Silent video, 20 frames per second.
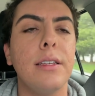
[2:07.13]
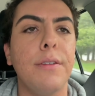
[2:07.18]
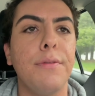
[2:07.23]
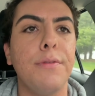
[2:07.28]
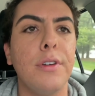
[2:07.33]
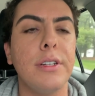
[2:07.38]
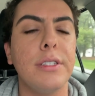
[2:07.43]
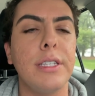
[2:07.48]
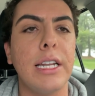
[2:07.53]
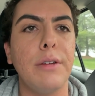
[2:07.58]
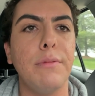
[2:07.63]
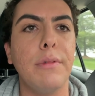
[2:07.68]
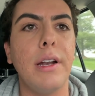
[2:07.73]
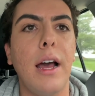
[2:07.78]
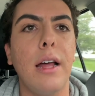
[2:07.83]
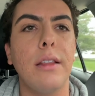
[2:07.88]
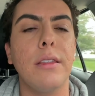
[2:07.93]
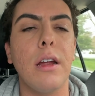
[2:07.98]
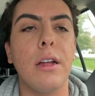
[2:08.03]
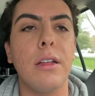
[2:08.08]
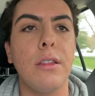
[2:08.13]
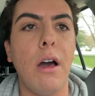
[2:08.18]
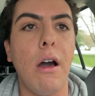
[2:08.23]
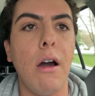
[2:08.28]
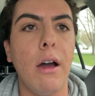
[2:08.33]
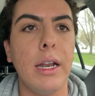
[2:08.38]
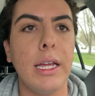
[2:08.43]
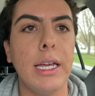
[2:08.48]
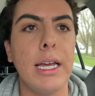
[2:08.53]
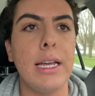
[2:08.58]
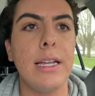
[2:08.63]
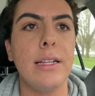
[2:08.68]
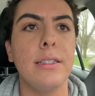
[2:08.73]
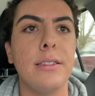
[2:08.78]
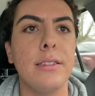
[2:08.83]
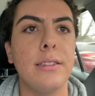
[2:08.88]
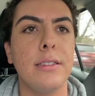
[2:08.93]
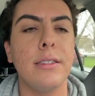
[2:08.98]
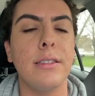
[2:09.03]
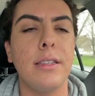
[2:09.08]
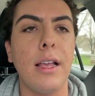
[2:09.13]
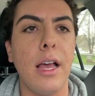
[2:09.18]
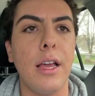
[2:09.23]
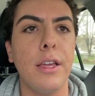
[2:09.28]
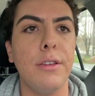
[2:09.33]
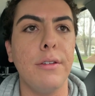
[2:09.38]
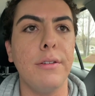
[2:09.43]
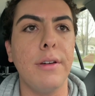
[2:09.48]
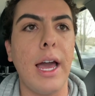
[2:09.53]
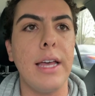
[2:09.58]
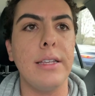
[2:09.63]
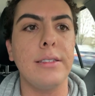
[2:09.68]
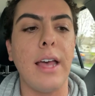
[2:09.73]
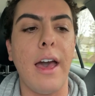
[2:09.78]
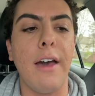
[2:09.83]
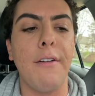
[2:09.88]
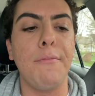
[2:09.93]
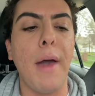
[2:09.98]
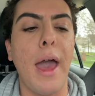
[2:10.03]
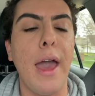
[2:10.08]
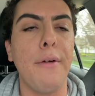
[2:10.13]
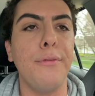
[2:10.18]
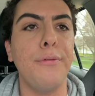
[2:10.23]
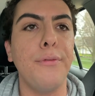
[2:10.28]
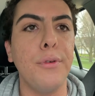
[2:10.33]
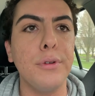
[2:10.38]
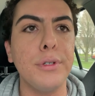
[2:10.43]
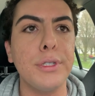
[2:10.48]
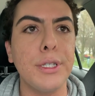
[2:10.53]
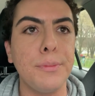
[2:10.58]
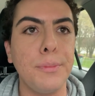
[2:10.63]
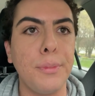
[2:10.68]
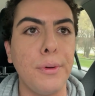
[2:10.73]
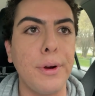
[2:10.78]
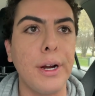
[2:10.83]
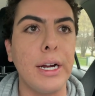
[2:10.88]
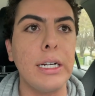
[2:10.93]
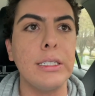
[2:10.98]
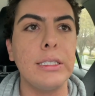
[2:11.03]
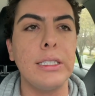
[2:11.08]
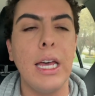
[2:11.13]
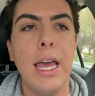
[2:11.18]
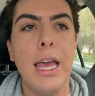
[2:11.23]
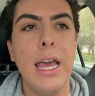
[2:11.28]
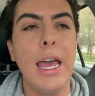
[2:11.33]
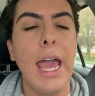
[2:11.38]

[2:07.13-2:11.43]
If there's anyone out there in the audience, you guys have my full support.